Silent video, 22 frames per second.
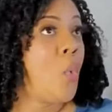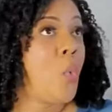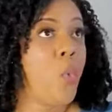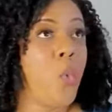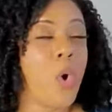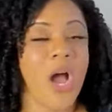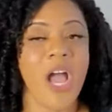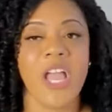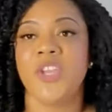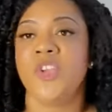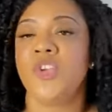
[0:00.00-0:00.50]

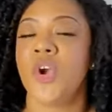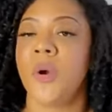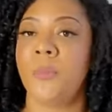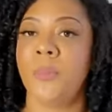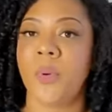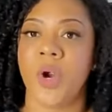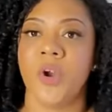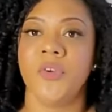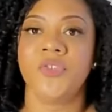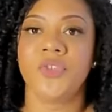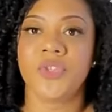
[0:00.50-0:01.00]
what your
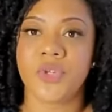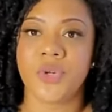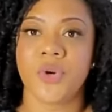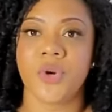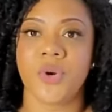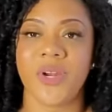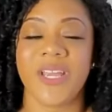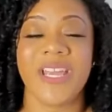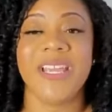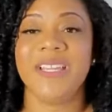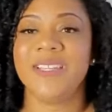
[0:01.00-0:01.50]
birth
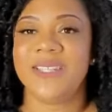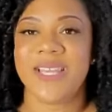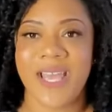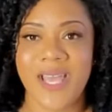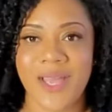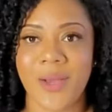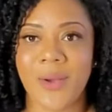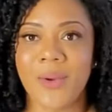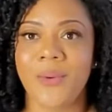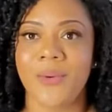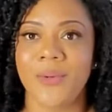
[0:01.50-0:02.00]
story
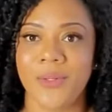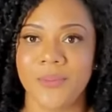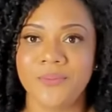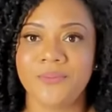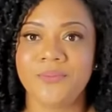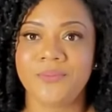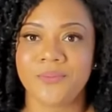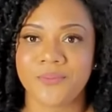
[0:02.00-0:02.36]
entailed.